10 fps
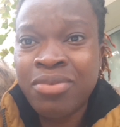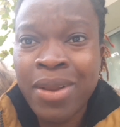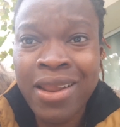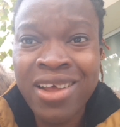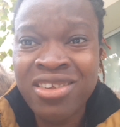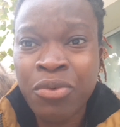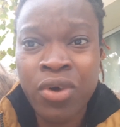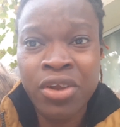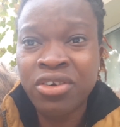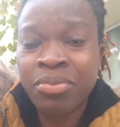smell like
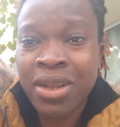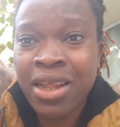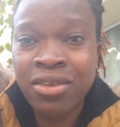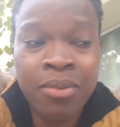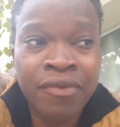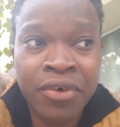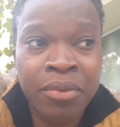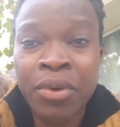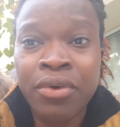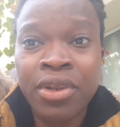smoke, it just smelled like something
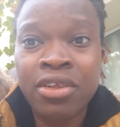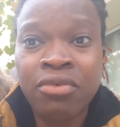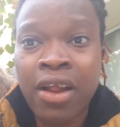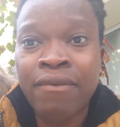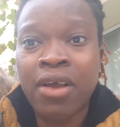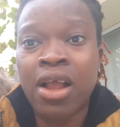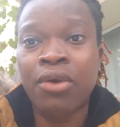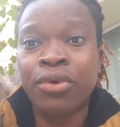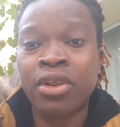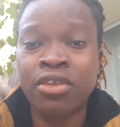funny. I couldn't
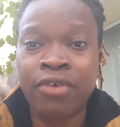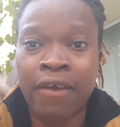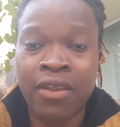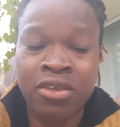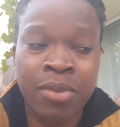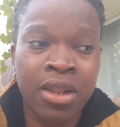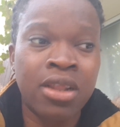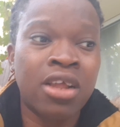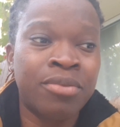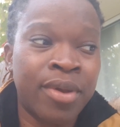describe the smell
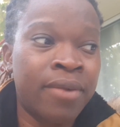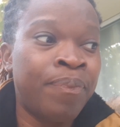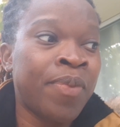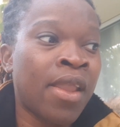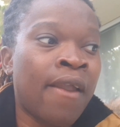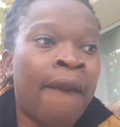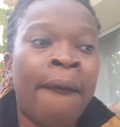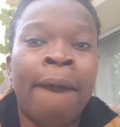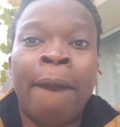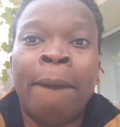that I smelled.
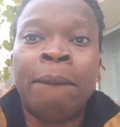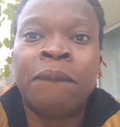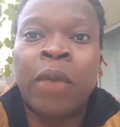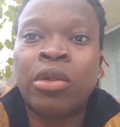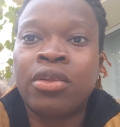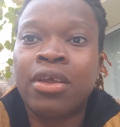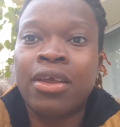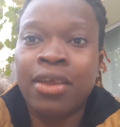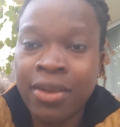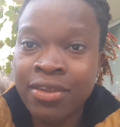But
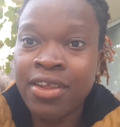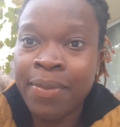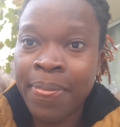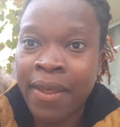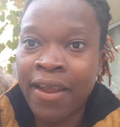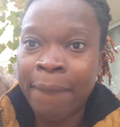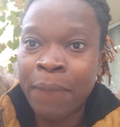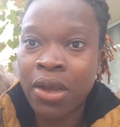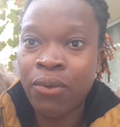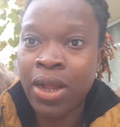in the same
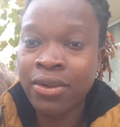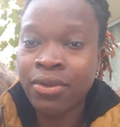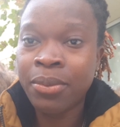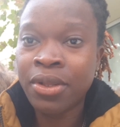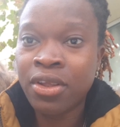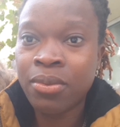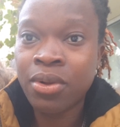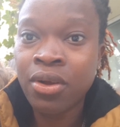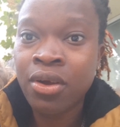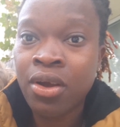time, while setting up the
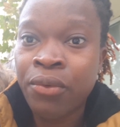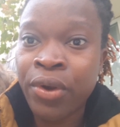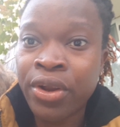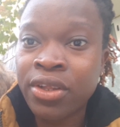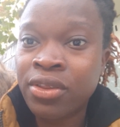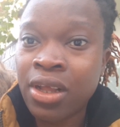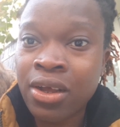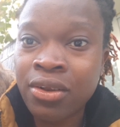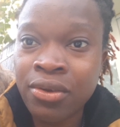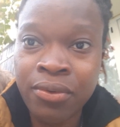table, we heard this knock
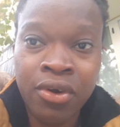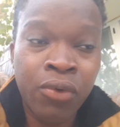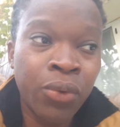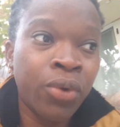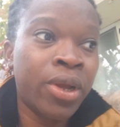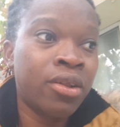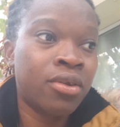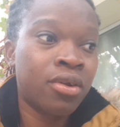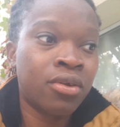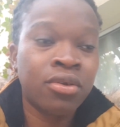on the door. When we went
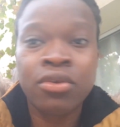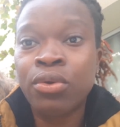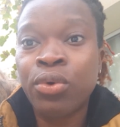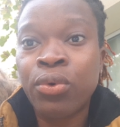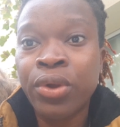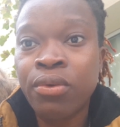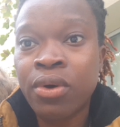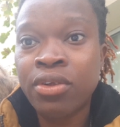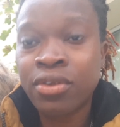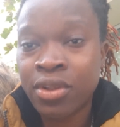to look, it
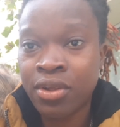was